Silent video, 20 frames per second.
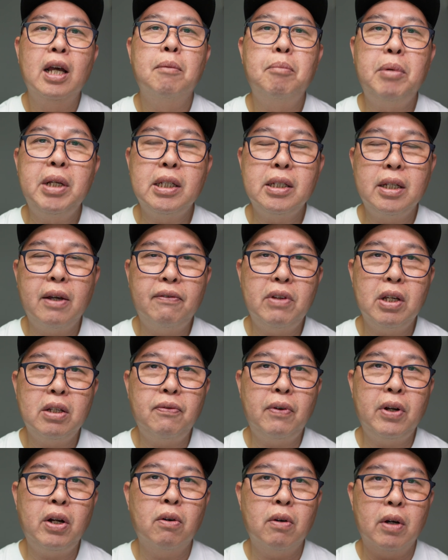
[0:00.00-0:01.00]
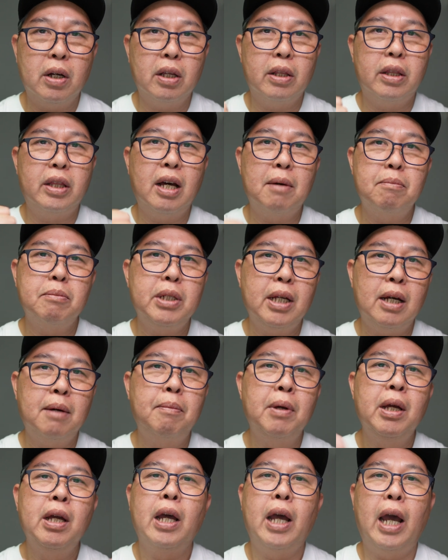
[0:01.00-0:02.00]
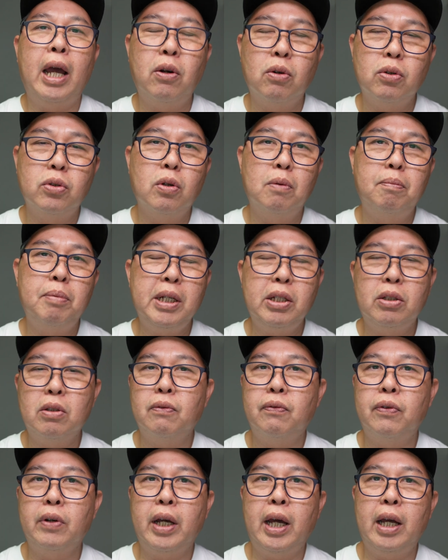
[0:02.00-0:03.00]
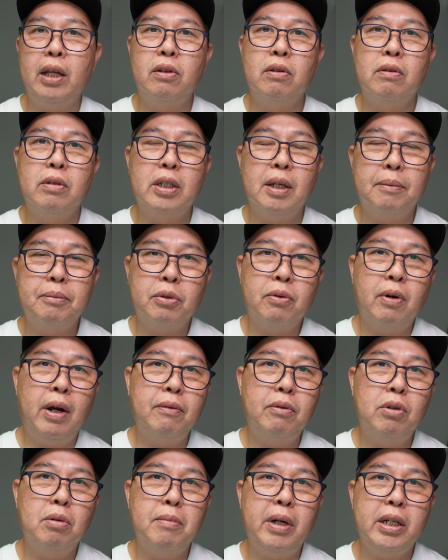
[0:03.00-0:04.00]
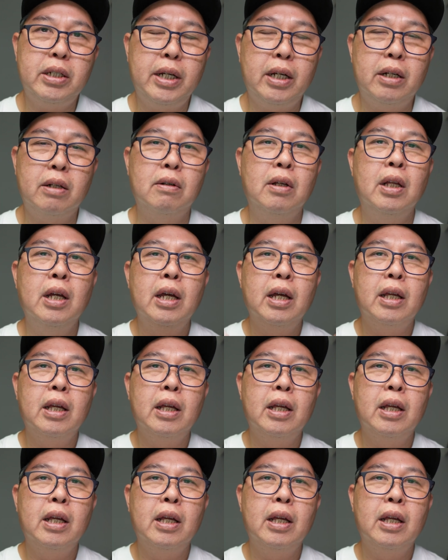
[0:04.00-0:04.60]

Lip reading: please give this video a thumbs up, and also please don't forget to subscribe to my channel.